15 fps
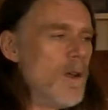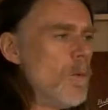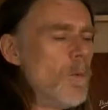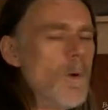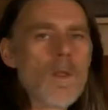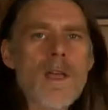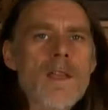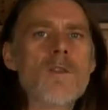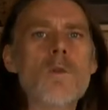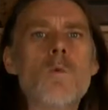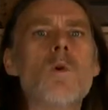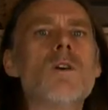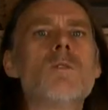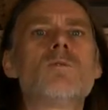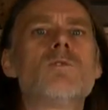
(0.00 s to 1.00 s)
well then the
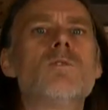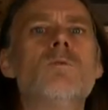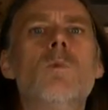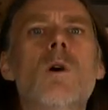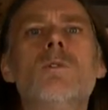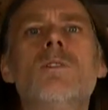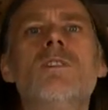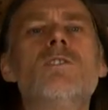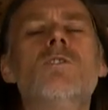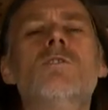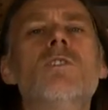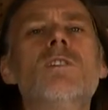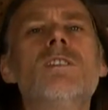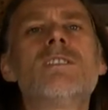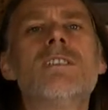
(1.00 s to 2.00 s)
world is your
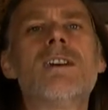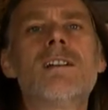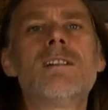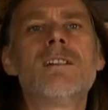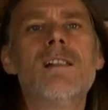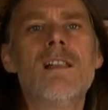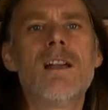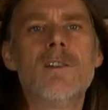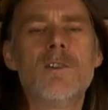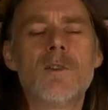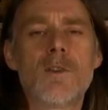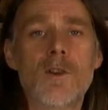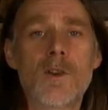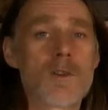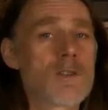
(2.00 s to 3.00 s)
oyster and you
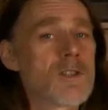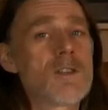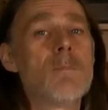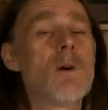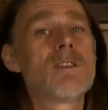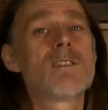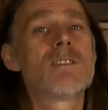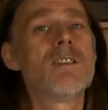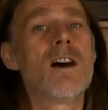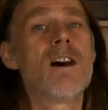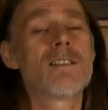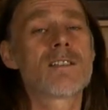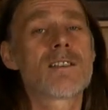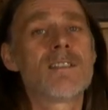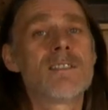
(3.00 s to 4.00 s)
can customise to your
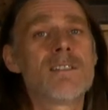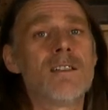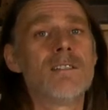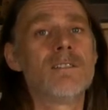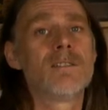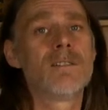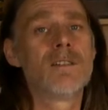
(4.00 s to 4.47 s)
heart's content.